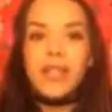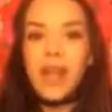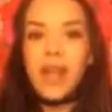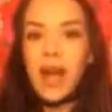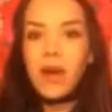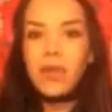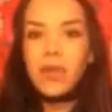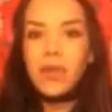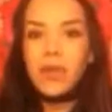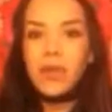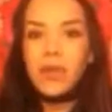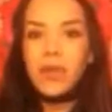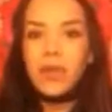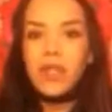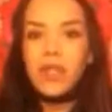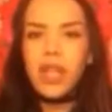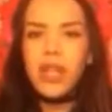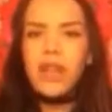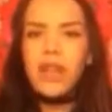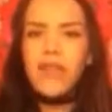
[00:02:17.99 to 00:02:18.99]
house,
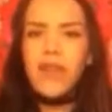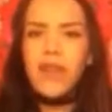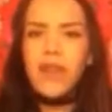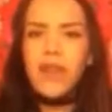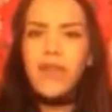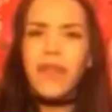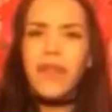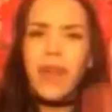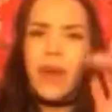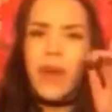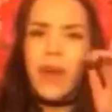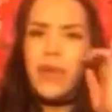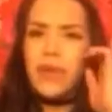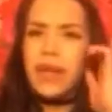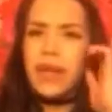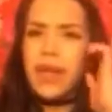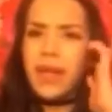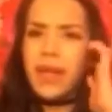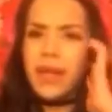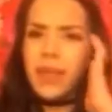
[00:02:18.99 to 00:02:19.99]
which I don't even know if they
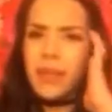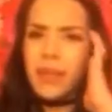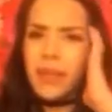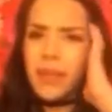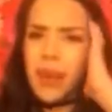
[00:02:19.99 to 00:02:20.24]
owned it.